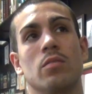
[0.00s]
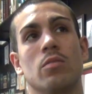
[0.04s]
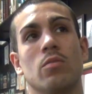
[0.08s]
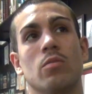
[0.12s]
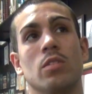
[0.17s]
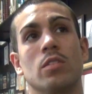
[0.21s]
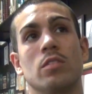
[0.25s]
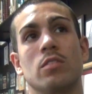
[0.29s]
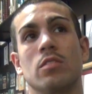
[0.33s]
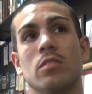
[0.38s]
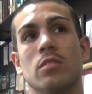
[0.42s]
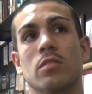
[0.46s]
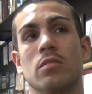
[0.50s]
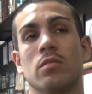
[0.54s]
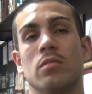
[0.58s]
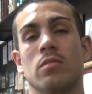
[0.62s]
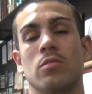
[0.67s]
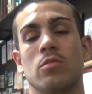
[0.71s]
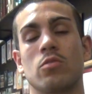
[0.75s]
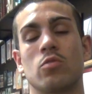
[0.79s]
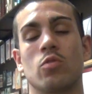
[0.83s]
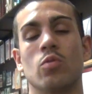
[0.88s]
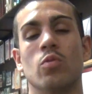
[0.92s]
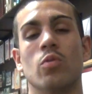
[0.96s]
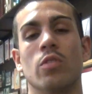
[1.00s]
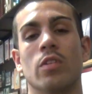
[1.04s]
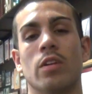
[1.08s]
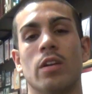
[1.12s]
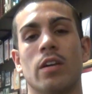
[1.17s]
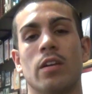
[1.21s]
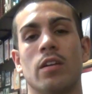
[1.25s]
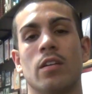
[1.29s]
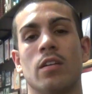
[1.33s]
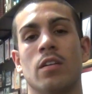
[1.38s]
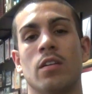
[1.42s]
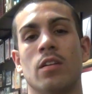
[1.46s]
Went to school
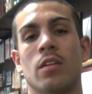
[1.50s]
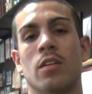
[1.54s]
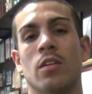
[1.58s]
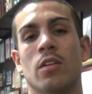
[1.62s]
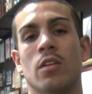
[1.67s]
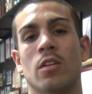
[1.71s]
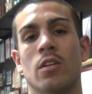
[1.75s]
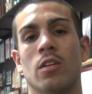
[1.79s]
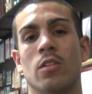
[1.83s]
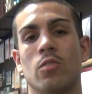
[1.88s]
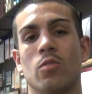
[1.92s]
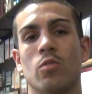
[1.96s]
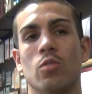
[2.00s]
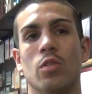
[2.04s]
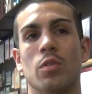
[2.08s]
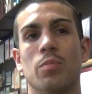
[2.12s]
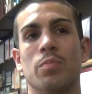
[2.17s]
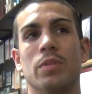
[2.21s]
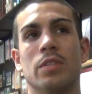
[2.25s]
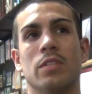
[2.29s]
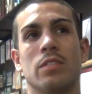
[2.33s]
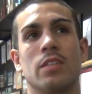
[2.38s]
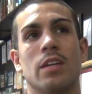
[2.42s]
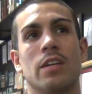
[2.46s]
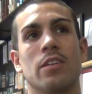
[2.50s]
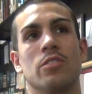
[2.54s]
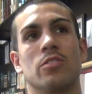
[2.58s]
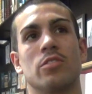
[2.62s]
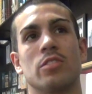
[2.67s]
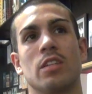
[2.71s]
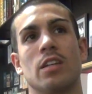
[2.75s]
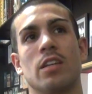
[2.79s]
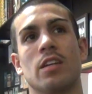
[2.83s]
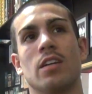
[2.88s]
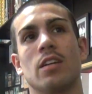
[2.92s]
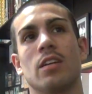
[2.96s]
there. Grew up in San
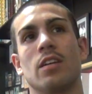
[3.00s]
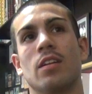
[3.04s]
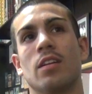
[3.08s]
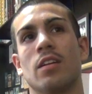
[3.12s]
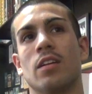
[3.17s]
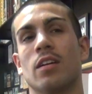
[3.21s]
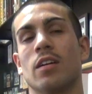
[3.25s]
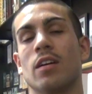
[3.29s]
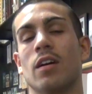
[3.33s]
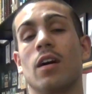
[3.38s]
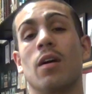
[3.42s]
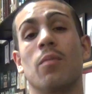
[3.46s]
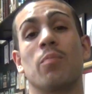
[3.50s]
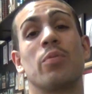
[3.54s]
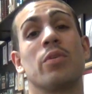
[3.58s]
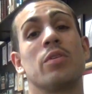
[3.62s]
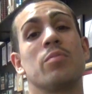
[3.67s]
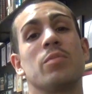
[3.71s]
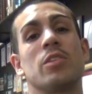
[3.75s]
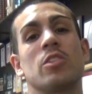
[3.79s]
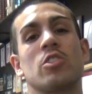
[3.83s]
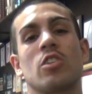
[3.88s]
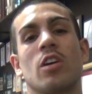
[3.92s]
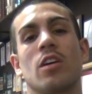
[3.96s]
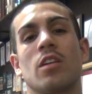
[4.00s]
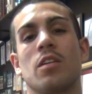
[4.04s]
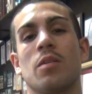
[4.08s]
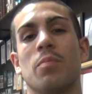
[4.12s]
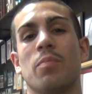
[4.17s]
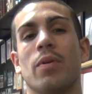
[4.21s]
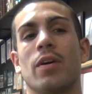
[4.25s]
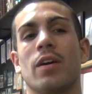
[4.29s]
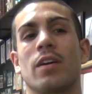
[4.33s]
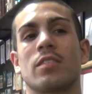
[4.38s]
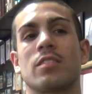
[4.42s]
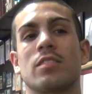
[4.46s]
Jose, and I pretty much got into
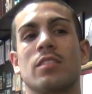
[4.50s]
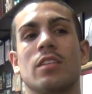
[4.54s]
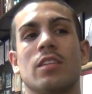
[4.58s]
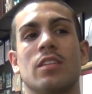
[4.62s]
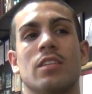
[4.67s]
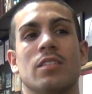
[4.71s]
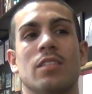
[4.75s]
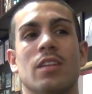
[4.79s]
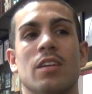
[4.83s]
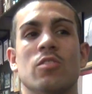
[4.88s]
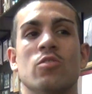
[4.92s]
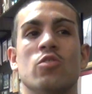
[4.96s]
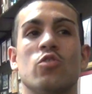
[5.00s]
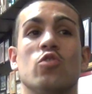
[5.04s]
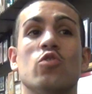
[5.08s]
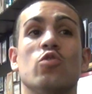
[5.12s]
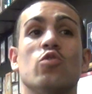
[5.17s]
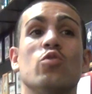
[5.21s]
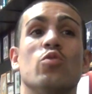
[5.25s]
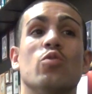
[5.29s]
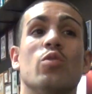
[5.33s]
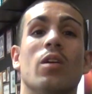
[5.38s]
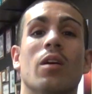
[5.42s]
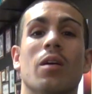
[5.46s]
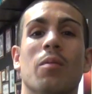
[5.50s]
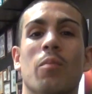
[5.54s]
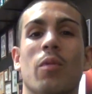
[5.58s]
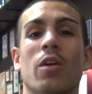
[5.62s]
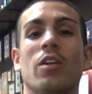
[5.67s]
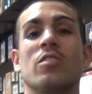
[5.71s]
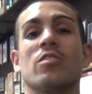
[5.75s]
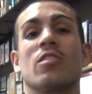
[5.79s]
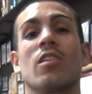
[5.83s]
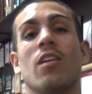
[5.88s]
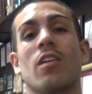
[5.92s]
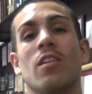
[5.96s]
boxing because I used to do
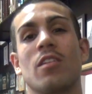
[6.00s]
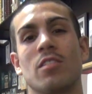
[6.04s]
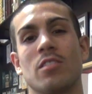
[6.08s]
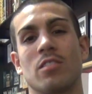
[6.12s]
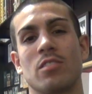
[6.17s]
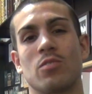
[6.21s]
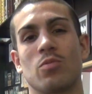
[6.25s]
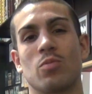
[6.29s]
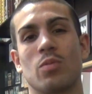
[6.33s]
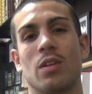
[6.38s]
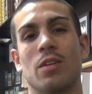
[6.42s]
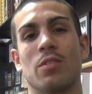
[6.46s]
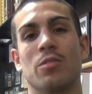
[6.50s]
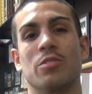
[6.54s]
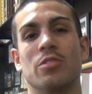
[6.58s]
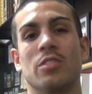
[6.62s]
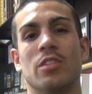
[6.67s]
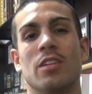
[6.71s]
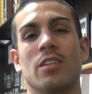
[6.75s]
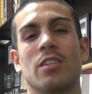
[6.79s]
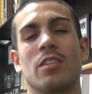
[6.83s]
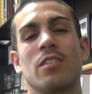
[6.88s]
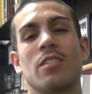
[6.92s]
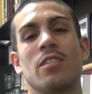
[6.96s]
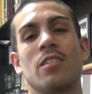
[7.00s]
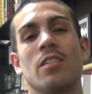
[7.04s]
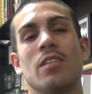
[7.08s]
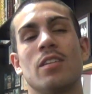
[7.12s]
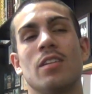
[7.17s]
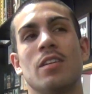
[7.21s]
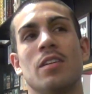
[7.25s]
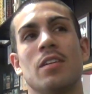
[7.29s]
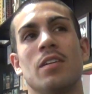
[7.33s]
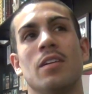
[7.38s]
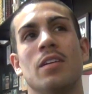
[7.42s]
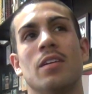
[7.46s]
martial arts when I was younger.
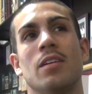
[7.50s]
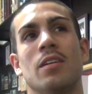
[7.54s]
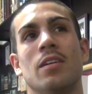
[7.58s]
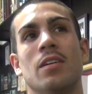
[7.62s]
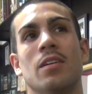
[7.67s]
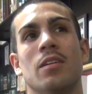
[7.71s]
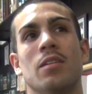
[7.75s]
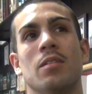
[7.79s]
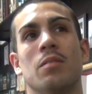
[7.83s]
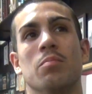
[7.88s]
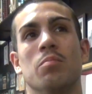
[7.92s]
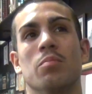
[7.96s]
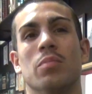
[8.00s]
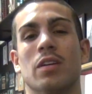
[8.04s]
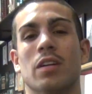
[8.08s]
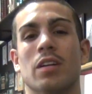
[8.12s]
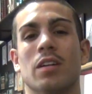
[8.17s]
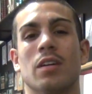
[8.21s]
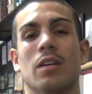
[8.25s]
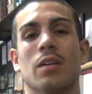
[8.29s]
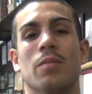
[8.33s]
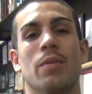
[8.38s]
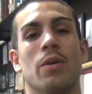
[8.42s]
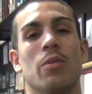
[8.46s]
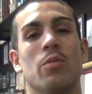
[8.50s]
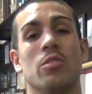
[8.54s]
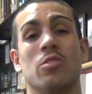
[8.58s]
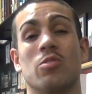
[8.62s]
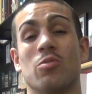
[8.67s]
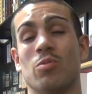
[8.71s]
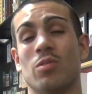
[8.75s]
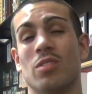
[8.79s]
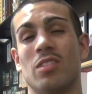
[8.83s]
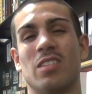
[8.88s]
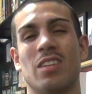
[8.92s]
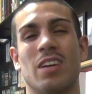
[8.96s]
But I
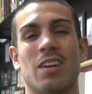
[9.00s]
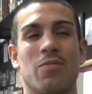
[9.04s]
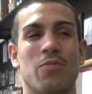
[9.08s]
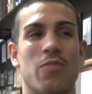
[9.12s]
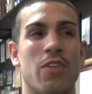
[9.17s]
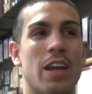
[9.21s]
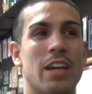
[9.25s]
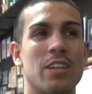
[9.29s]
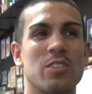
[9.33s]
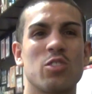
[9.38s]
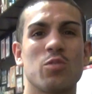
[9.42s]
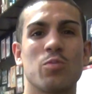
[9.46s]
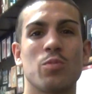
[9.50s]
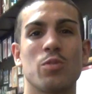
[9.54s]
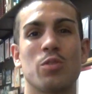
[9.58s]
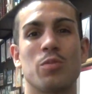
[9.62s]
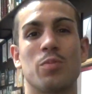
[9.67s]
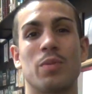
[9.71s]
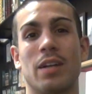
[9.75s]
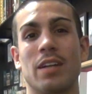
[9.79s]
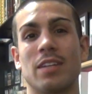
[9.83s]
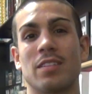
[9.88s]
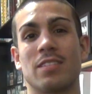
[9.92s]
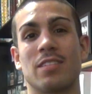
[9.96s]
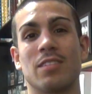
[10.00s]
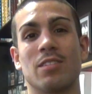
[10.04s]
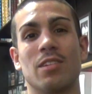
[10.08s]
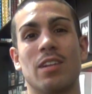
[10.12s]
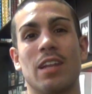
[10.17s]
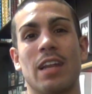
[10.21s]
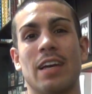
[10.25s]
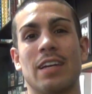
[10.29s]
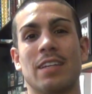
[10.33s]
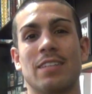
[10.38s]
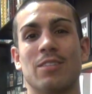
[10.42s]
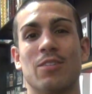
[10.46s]
wasn't really that flexible, but I still
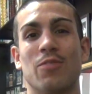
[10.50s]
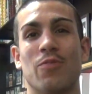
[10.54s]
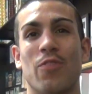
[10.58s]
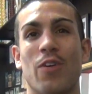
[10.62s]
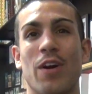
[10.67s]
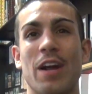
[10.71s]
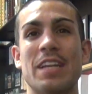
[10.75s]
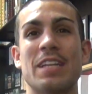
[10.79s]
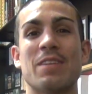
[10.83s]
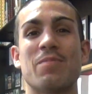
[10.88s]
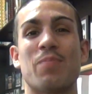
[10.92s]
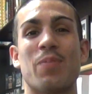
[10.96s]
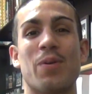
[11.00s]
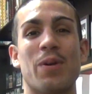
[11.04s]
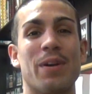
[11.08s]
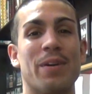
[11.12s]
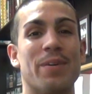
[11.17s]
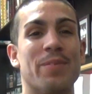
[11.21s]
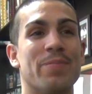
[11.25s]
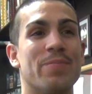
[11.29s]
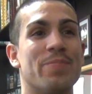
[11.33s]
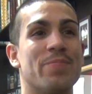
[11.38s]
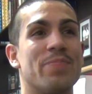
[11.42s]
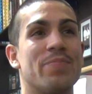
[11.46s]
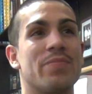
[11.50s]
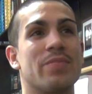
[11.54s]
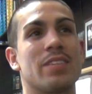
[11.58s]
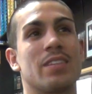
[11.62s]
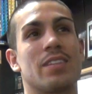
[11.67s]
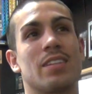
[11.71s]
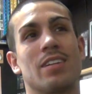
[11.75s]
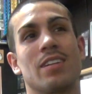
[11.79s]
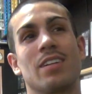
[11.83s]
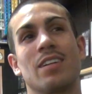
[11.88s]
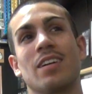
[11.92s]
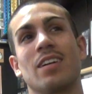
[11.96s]
liked the fighting part.
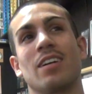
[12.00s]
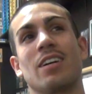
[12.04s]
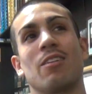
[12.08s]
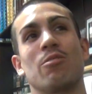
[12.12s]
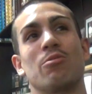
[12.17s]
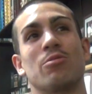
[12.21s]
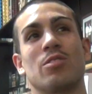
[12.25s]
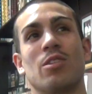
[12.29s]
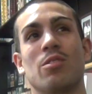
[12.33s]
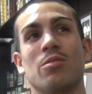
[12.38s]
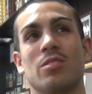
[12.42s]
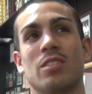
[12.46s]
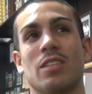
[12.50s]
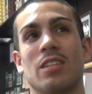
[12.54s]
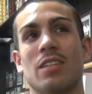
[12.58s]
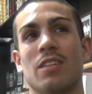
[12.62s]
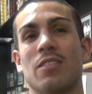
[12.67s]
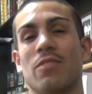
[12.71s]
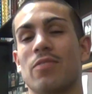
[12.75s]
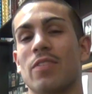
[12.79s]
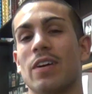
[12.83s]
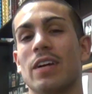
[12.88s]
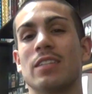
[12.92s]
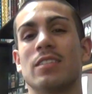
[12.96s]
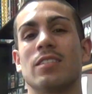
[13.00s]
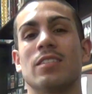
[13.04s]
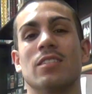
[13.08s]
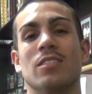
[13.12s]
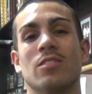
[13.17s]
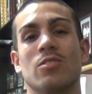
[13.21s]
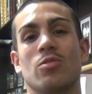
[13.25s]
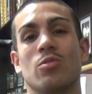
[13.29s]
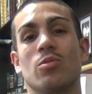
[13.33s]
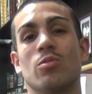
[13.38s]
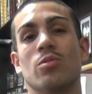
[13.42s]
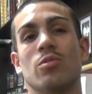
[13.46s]
I was always getting the fights in
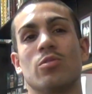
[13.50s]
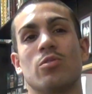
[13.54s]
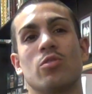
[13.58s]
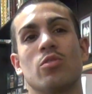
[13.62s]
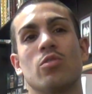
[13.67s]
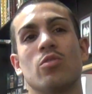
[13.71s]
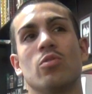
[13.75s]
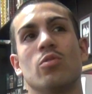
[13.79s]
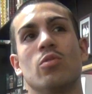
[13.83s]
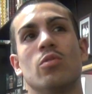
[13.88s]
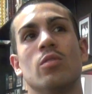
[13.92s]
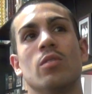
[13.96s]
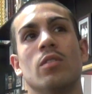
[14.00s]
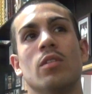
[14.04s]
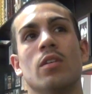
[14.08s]
school too.